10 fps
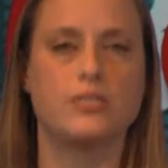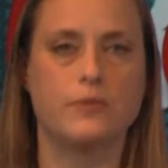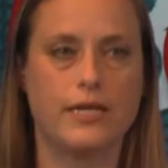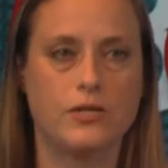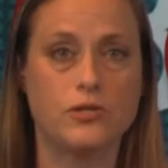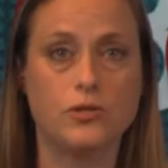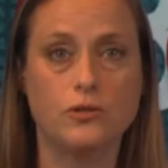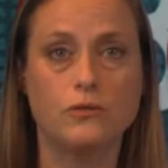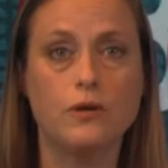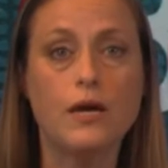we need to
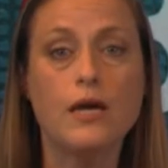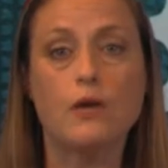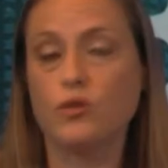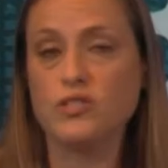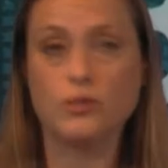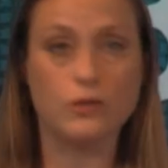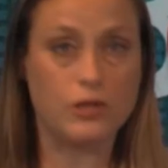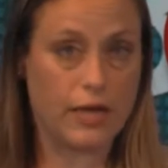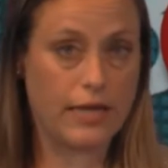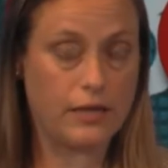do. We're still
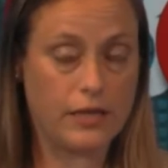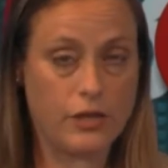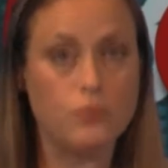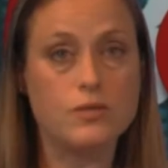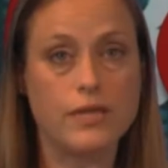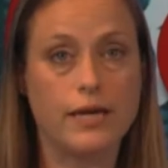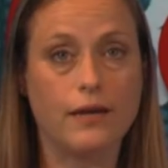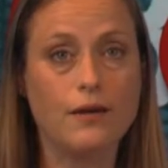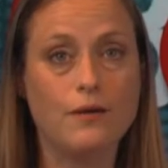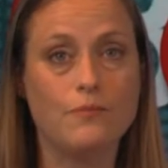likely using
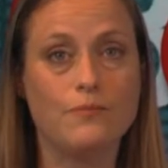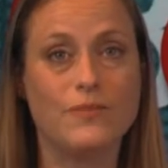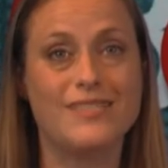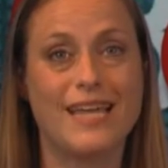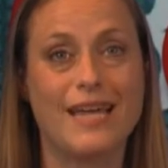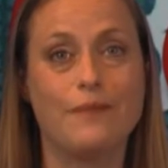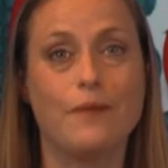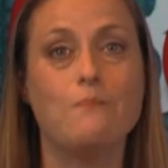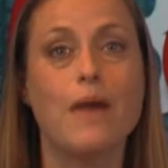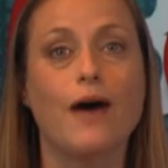the same
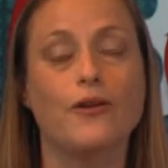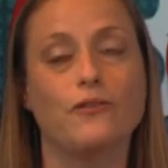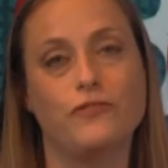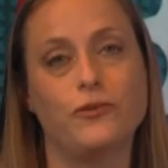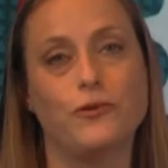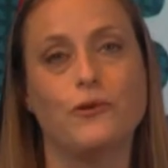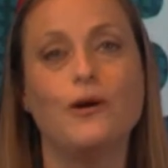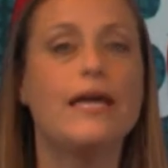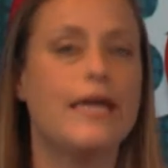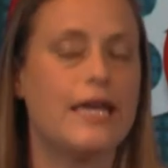amount of fuel.
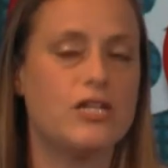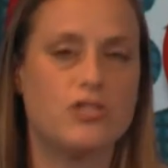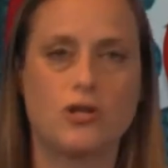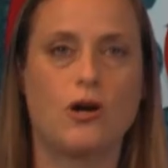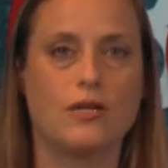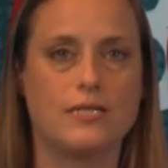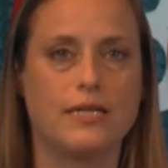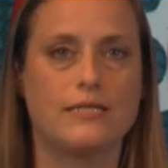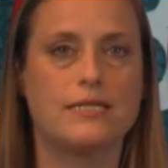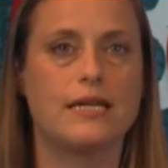It's just costing
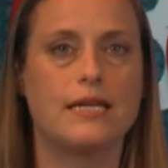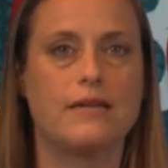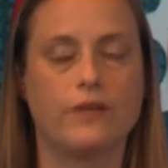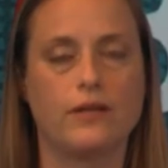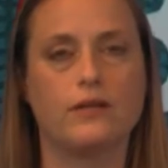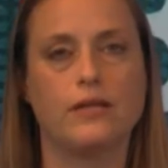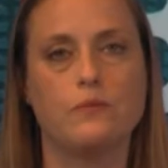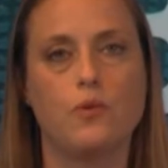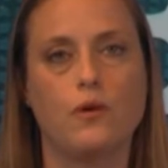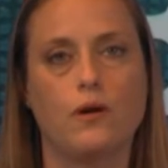us significantly
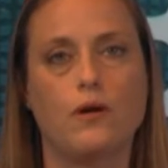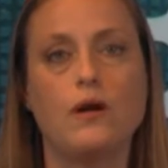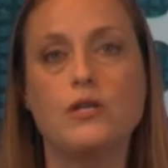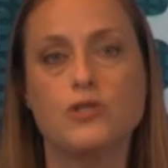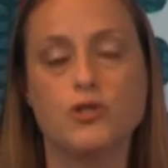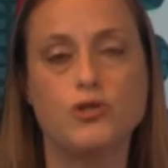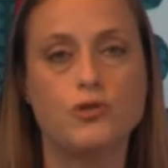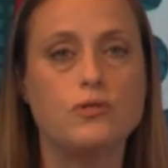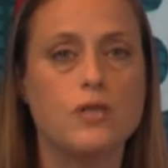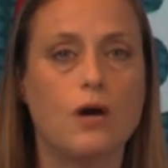more to do
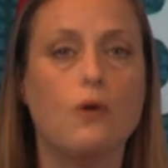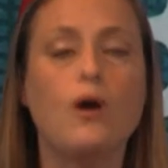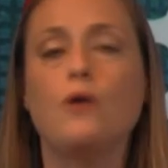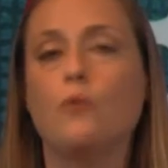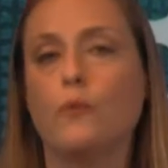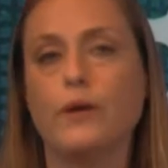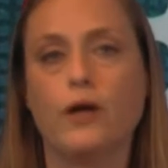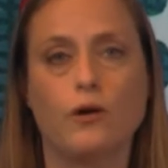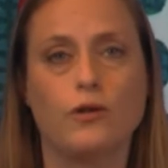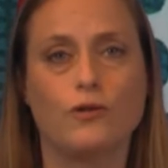so. When we
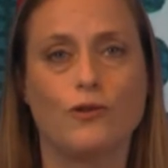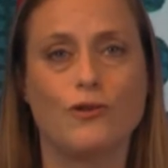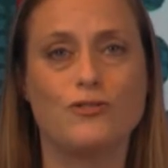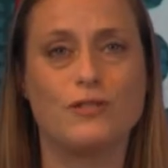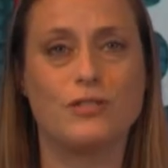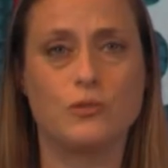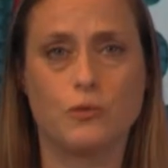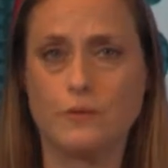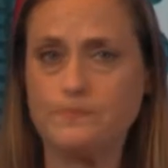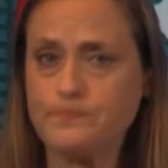go to the grocery store,